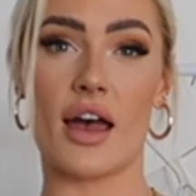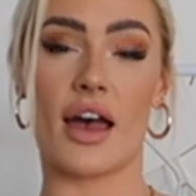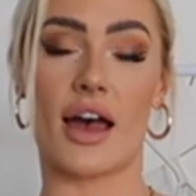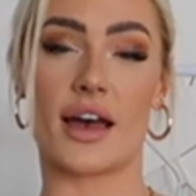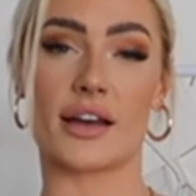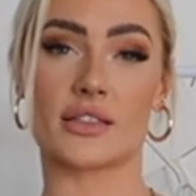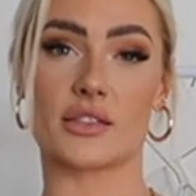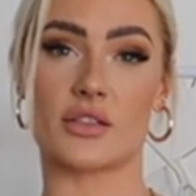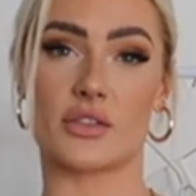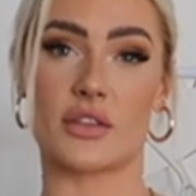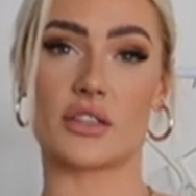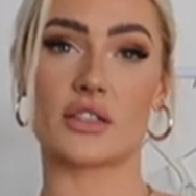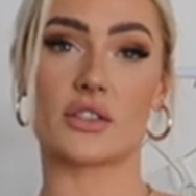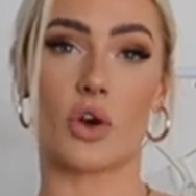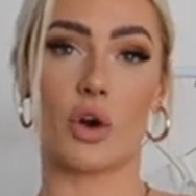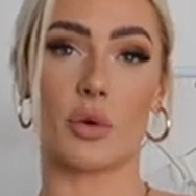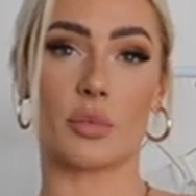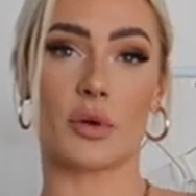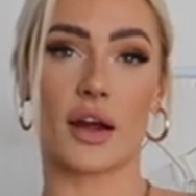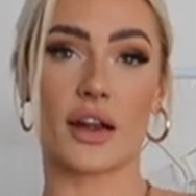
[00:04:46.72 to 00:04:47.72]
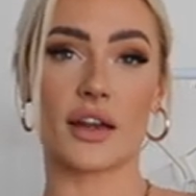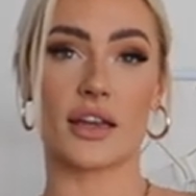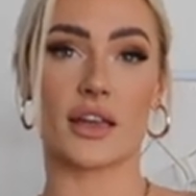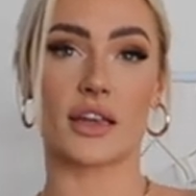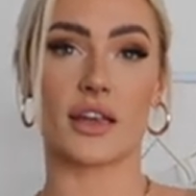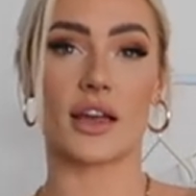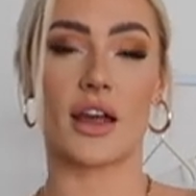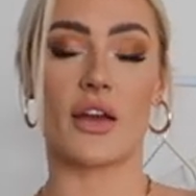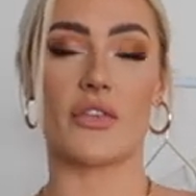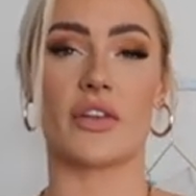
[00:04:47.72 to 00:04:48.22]
at the top right
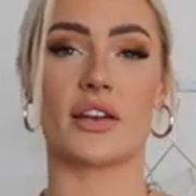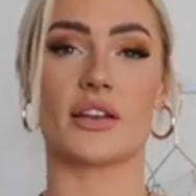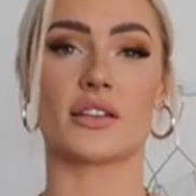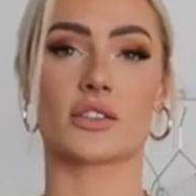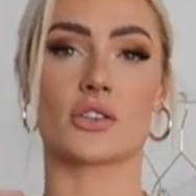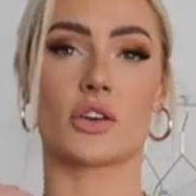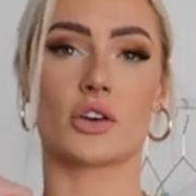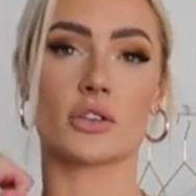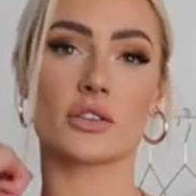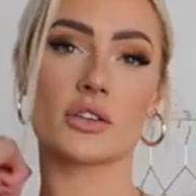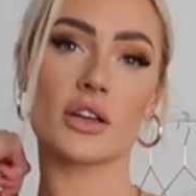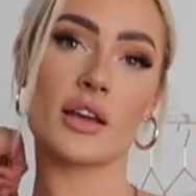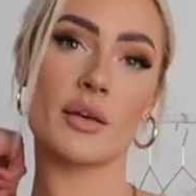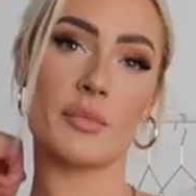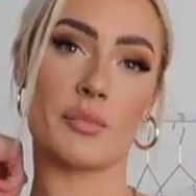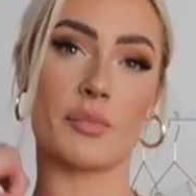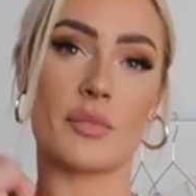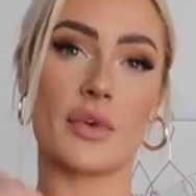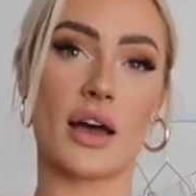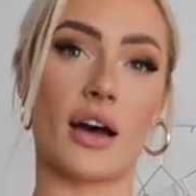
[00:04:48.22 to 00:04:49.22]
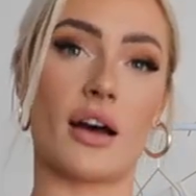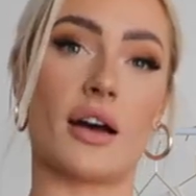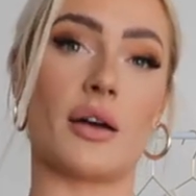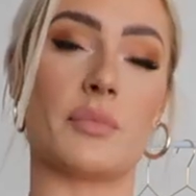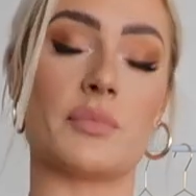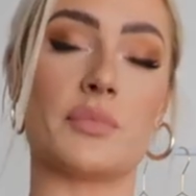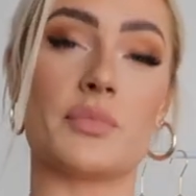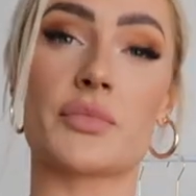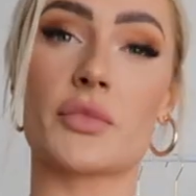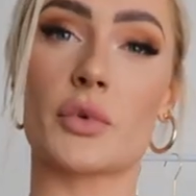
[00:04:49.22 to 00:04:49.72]
here, and then it's got, what
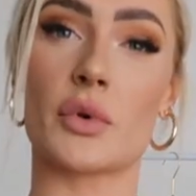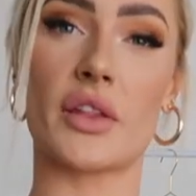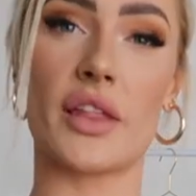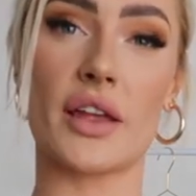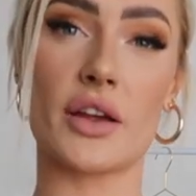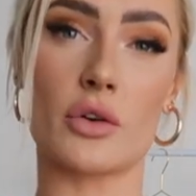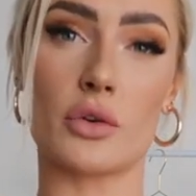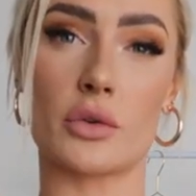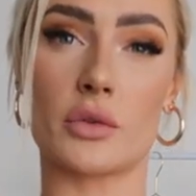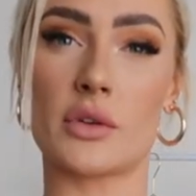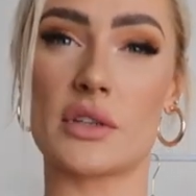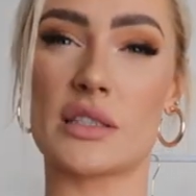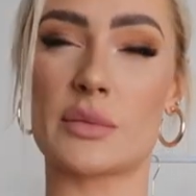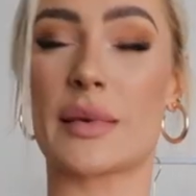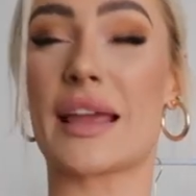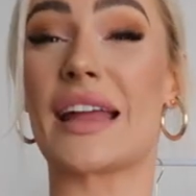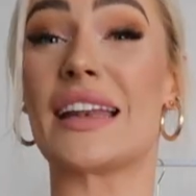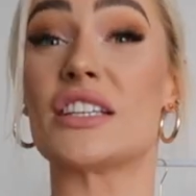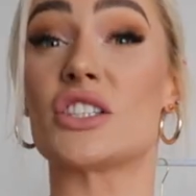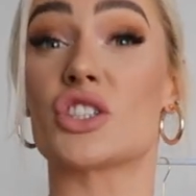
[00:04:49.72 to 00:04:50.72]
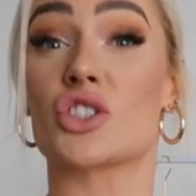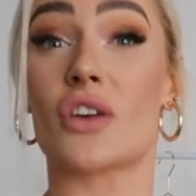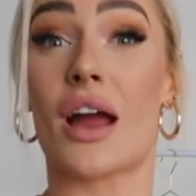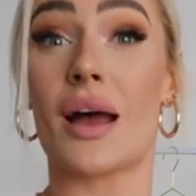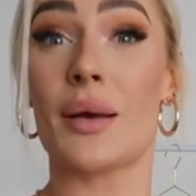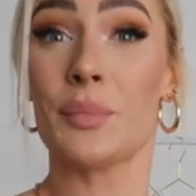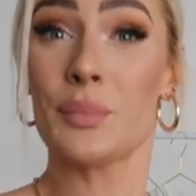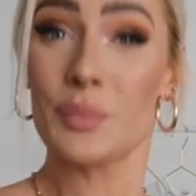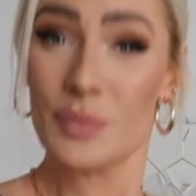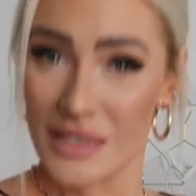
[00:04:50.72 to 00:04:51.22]
are they called? Spaghetti
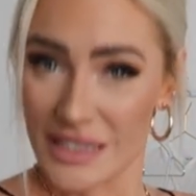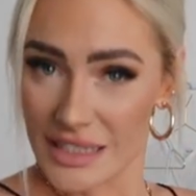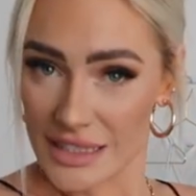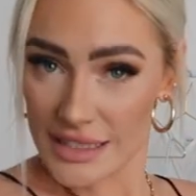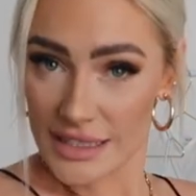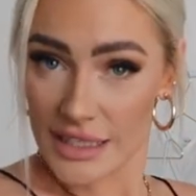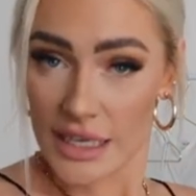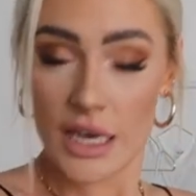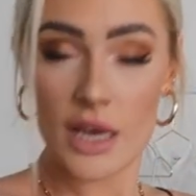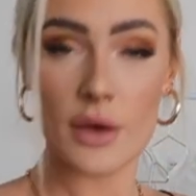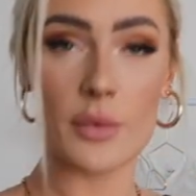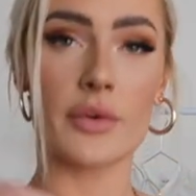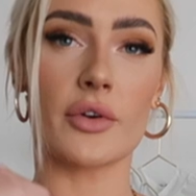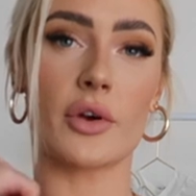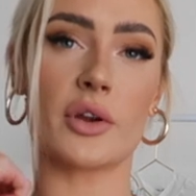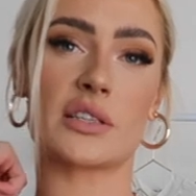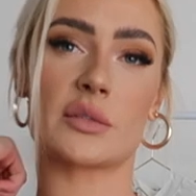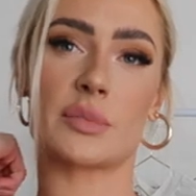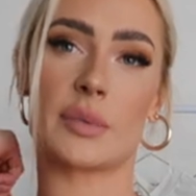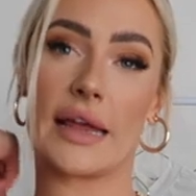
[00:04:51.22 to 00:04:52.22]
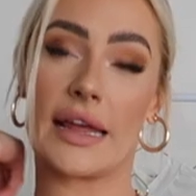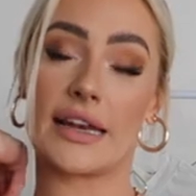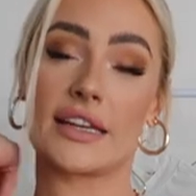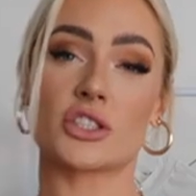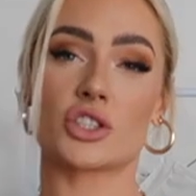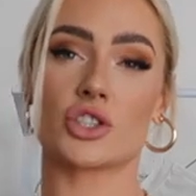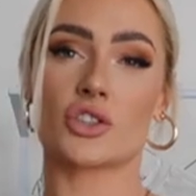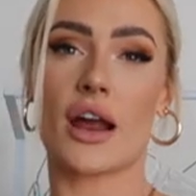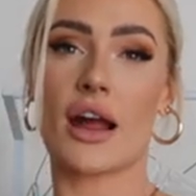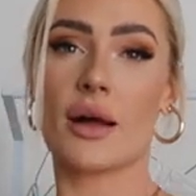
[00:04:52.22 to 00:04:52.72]
straps. We've got a spaghetti
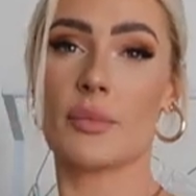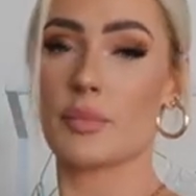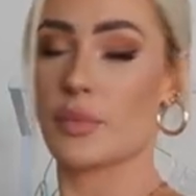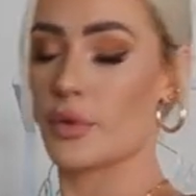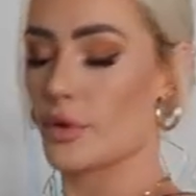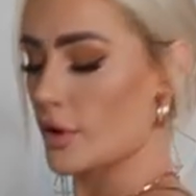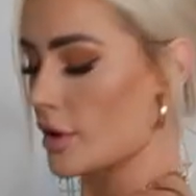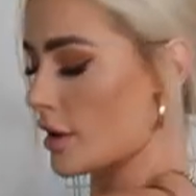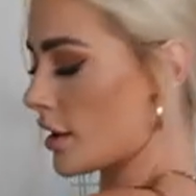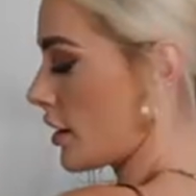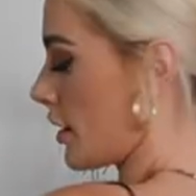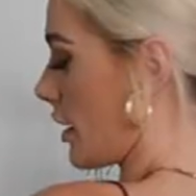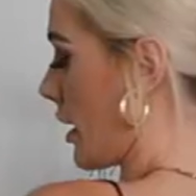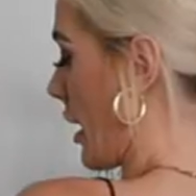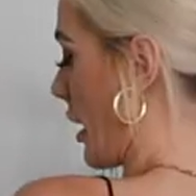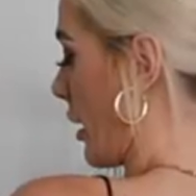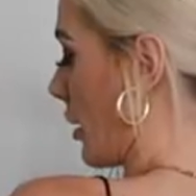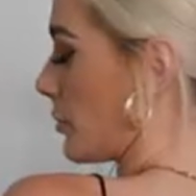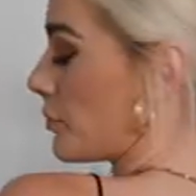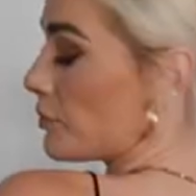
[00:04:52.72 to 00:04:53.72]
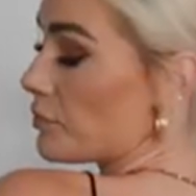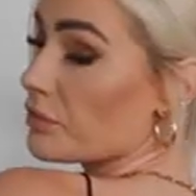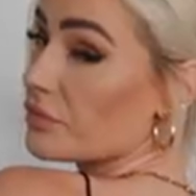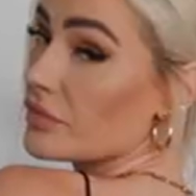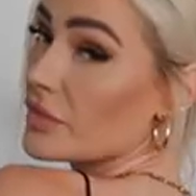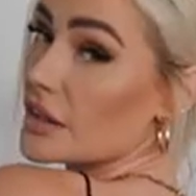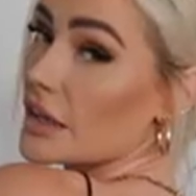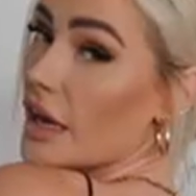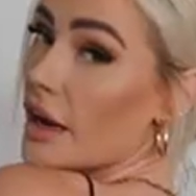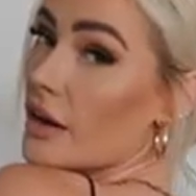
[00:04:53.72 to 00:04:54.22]
strap.
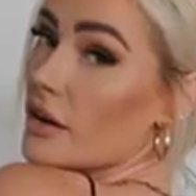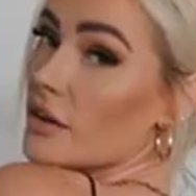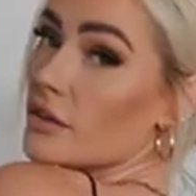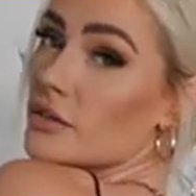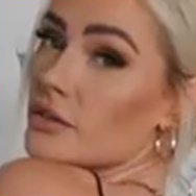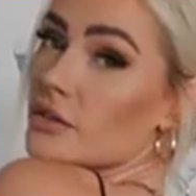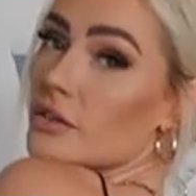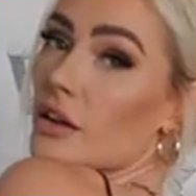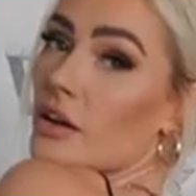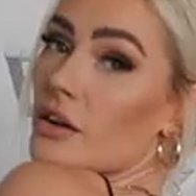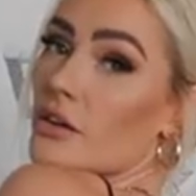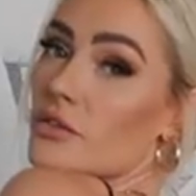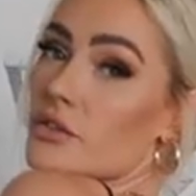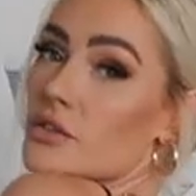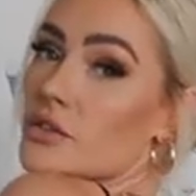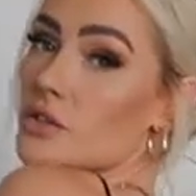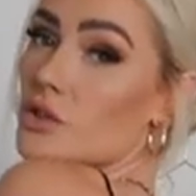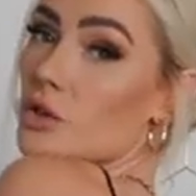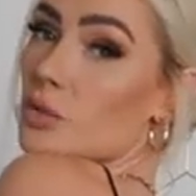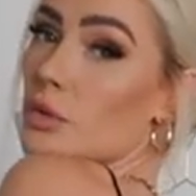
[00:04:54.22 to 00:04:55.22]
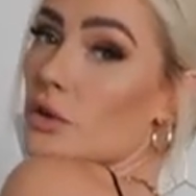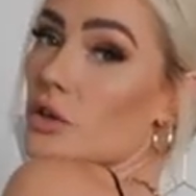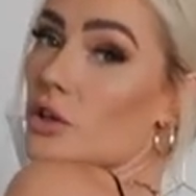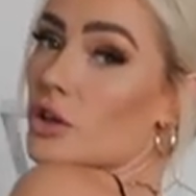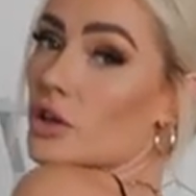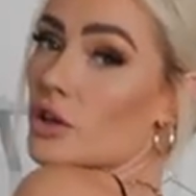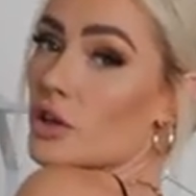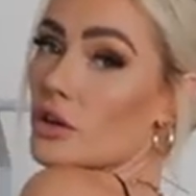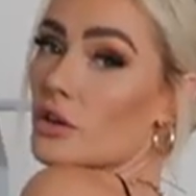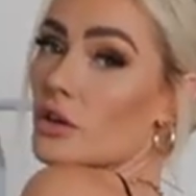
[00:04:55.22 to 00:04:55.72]
Love, super
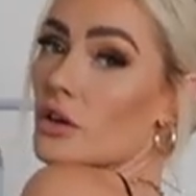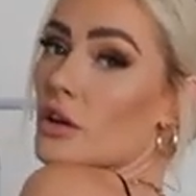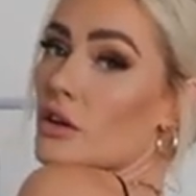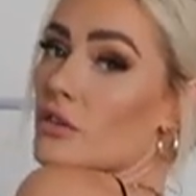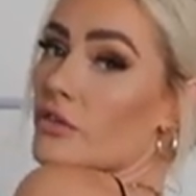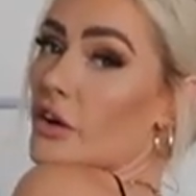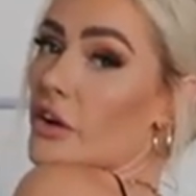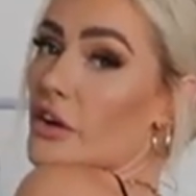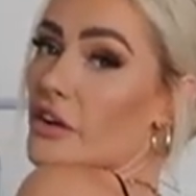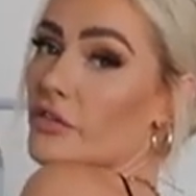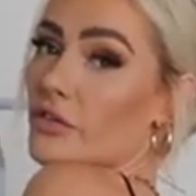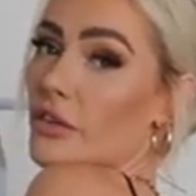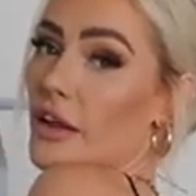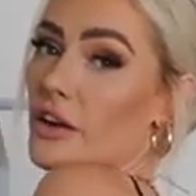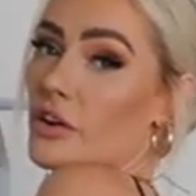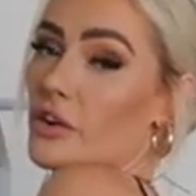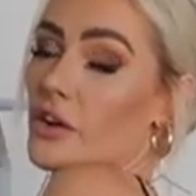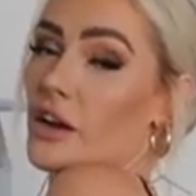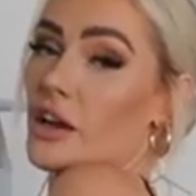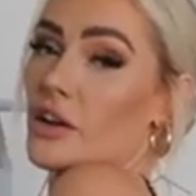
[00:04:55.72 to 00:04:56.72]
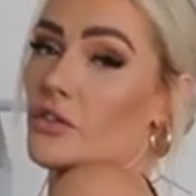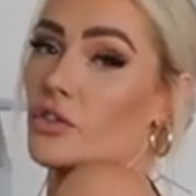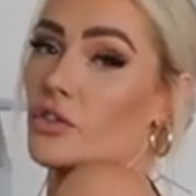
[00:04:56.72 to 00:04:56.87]
cute, very flattering.